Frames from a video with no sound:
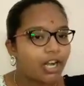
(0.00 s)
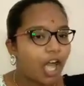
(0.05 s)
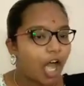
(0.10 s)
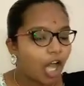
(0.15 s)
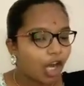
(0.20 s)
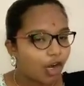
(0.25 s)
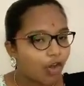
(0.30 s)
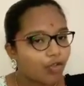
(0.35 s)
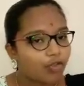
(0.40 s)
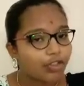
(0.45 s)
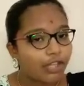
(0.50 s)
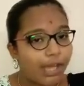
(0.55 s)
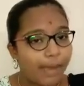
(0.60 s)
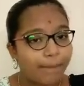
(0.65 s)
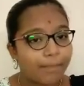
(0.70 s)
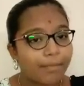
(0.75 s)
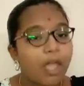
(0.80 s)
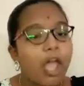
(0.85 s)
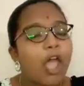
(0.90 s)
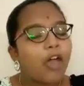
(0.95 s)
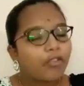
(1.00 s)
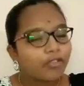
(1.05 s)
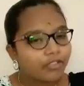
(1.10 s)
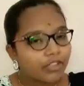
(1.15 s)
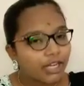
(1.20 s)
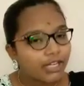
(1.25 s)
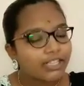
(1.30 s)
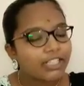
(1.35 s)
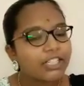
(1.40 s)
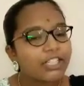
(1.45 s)
around them.
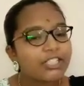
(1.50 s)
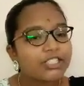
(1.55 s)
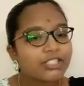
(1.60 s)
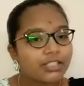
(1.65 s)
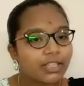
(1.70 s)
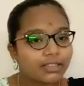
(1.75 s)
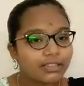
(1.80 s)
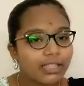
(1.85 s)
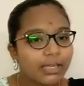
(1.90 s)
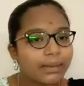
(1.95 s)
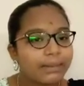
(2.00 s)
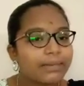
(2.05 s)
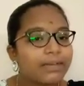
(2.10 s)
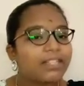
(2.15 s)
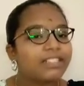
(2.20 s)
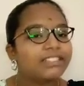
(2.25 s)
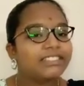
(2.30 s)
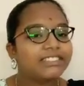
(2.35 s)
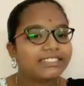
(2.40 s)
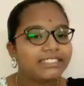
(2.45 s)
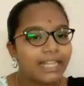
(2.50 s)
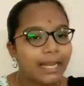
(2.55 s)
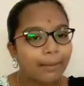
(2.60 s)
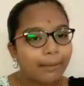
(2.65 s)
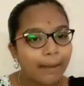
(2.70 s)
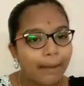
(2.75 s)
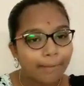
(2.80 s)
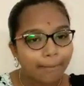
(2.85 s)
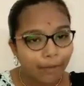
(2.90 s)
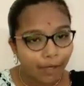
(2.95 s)
That is nothing but cell
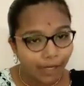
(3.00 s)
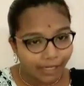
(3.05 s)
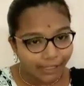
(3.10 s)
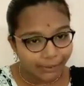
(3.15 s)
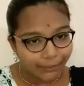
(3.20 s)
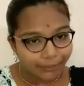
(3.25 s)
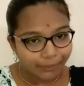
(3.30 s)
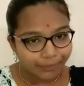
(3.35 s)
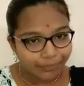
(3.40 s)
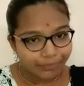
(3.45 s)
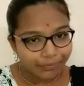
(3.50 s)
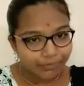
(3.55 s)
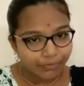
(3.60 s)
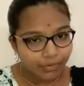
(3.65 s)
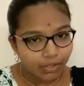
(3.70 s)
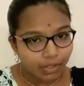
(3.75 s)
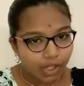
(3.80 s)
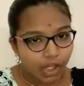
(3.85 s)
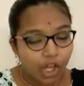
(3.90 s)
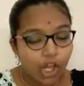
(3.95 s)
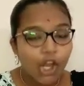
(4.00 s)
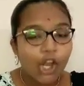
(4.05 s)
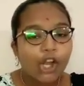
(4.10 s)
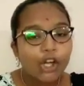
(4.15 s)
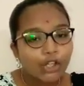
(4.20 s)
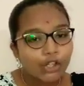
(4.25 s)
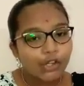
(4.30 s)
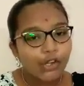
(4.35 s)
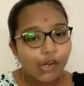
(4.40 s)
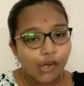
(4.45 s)
membrane.
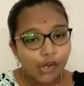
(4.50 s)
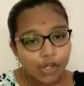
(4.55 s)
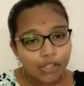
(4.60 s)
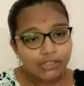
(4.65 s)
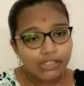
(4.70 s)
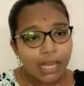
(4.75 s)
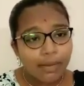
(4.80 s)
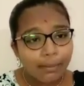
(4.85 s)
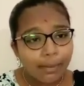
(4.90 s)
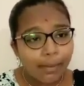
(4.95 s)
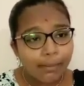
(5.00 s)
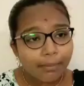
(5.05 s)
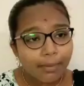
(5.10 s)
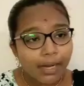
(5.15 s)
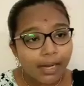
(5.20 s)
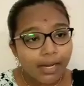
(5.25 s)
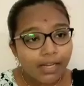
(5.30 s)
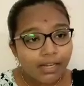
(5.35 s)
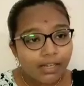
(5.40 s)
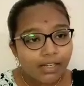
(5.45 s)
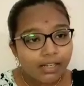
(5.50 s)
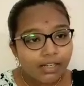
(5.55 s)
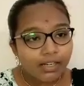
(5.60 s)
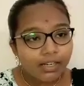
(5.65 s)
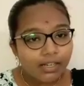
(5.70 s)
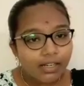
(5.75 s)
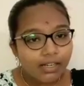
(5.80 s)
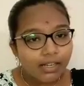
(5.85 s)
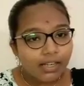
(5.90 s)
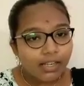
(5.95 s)
Do you know cell membrane?
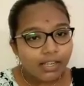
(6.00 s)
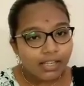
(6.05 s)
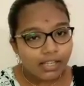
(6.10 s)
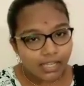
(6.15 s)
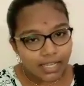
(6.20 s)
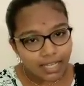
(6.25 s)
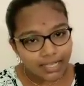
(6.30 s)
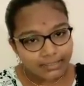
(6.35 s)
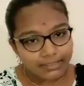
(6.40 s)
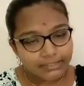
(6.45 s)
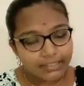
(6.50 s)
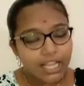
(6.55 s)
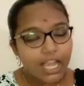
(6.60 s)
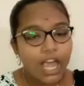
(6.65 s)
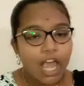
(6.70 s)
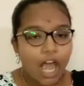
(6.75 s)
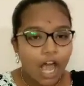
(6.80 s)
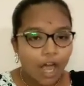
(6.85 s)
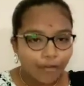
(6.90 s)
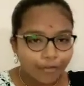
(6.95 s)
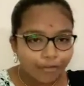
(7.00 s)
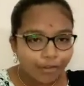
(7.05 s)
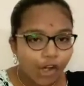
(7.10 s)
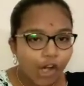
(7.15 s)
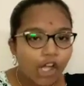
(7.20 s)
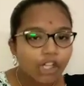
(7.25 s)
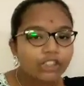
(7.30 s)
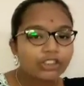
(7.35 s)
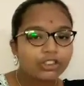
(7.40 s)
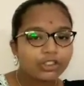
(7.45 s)
Yes, of
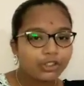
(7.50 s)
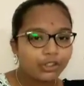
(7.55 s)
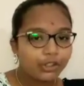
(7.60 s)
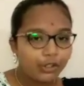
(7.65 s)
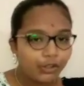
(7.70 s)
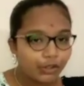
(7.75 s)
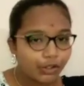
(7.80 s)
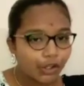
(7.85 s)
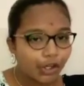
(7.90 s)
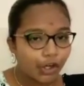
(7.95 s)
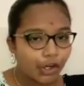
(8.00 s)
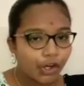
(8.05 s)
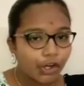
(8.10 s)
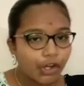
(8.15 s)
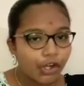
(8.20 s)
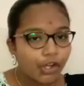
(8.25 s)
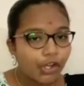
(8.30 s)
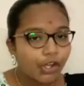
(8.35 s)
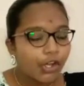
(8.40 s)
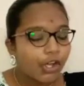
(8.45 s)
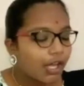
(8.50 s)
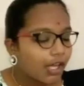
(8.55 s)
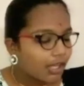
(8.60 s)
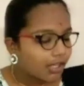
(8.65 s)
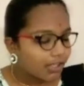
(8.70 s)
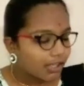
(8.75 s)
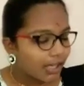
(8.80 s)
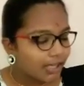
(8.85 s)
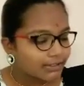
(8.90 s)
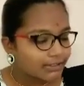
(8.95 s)
course you know.
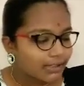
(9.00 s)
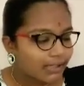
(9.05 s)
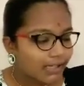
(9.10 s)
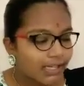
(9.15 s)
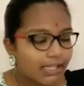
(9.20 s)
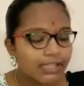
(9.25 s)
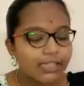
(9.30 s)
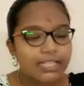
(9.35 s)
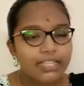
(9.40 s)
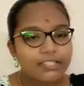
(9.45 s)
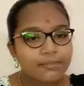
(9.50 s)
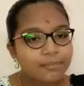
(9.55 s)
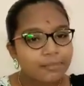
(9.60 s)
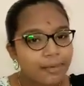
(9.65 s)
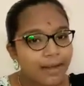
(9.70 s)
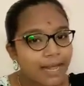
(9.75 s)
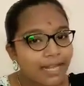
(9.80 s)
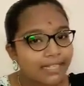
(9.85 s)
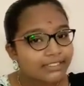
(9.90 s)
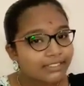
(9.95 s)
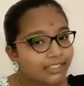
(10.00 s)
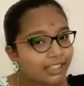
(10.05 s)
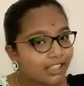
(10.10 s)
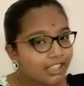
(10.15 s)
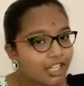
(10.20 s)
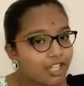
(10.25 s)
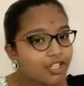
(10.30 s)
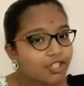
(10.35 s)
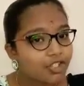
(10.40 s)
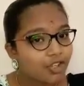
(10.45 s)
Yes, in this plants that
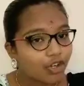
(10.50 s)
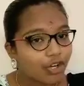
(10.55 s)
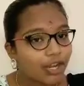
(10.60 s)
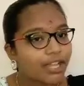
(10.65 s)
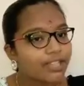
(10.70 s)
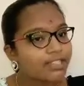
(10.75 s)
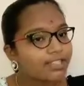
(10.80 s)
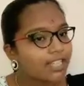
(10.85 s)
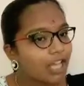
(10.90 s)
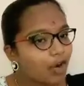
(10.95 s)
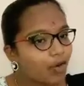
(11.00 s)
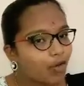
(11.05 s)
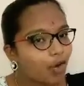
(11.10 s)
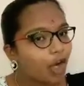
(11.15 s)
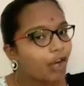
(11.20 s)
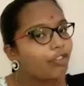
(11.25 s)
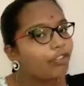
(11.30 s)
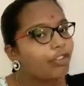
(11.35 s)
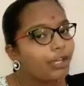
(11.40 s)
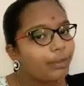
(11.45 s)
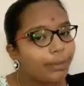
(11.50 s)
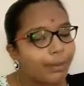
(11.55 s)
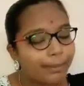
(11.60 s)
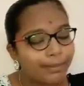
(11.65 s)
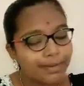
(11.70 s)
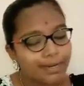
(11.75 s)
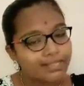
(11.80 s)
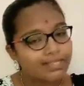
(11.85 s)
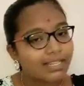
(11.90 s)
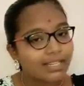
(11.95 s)
is known as cell wall will be
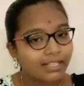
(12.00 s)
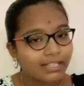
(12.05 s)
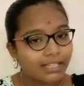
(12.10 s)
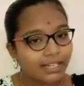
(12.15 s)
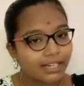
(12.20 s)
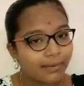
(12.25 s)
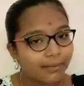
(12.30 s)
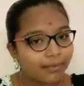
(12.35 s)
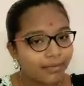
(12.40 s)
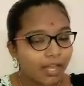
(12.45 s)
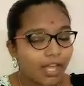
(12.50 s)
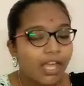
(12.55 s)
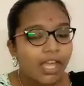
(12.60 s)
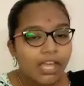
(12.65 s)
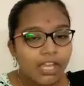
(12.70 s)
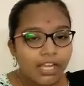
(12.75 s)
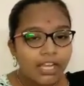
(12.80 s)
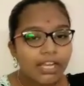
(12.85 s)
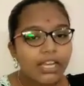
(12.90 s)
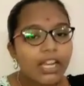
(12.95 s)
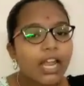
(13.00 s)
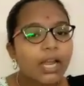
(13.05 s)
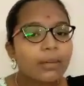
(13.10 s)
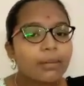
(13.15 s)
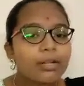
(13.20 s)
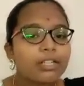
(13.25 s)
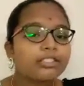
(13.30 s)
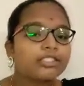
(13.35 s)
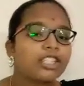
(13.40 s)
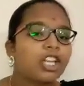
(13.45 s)
presented. In
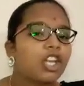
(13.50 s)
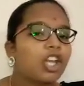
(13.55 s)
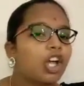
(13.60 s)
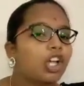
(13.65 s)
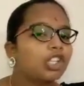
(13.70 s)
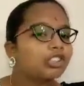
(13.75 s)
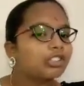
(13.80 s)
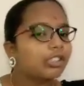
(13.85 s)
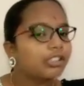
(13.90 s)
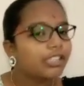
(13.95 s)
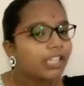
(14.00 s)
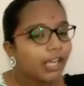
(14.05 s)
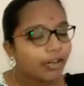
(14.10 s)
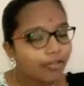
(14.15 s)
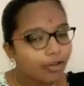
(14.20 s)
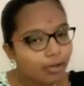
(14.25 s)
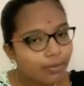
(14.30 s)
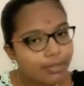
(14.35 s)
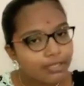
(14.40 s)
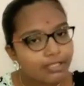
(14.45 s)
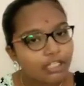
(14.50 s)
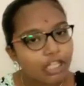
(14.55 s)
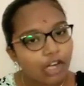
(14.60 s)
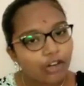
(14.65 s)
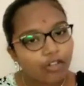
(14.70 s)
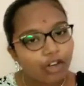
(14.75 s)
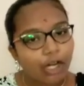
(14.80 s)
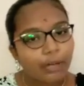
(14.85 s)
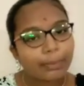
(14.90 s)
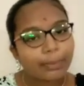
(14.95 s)
animal cell also there will be cell
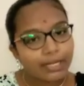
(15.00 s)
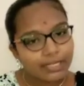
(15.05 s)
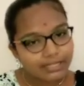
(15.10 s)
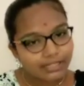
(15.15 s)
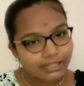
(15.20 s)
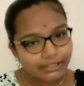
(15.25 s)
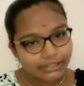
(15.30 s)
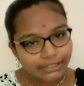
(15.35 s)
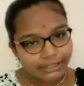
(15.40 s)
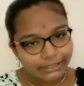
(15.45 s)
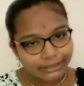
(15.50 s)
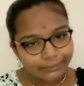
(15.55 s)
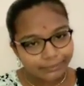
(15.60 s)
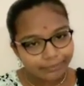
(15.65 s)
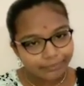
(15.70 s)
wall presented.